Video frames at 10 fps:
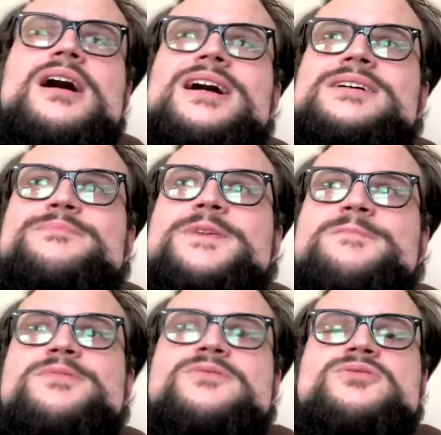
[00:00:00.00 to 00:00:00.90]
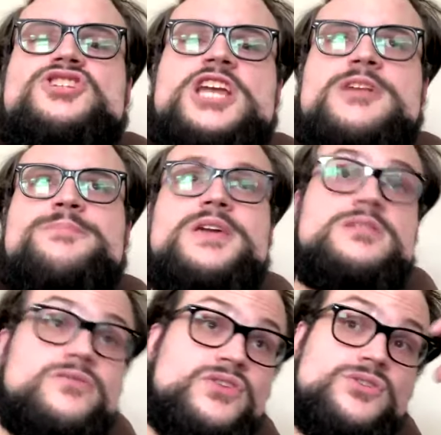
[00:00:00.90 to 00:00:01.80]
Um, people who
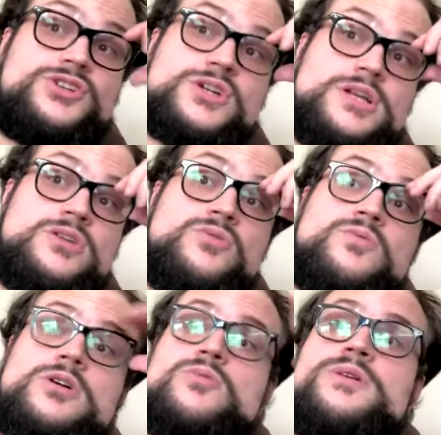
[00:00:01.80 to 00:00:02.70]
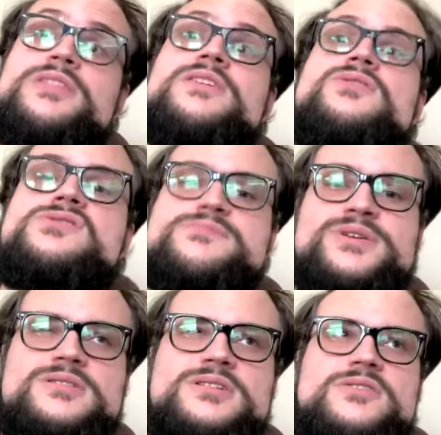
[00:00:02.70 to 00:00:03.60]
champion the future and who work with you to
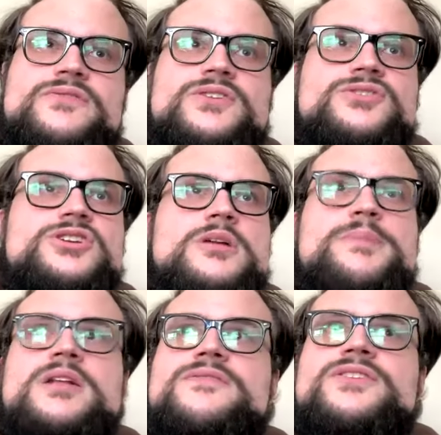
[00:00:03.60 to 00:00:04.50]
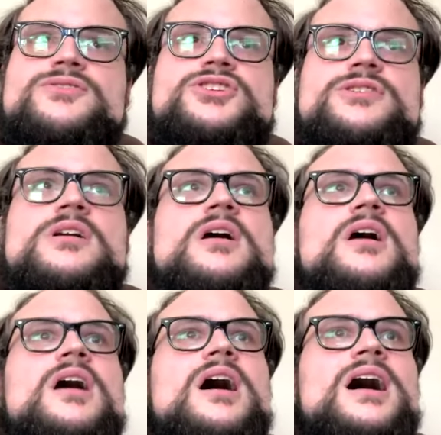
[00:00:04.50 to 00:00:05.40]
build a new future, a better future.
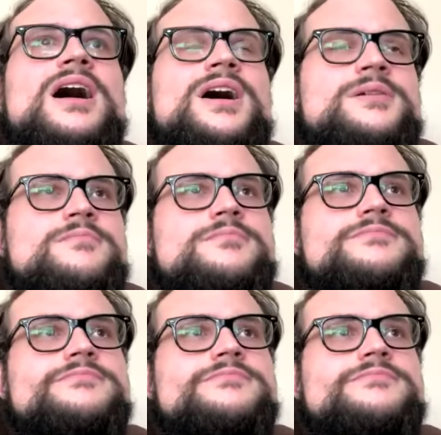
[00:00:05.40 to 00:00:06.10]
Um,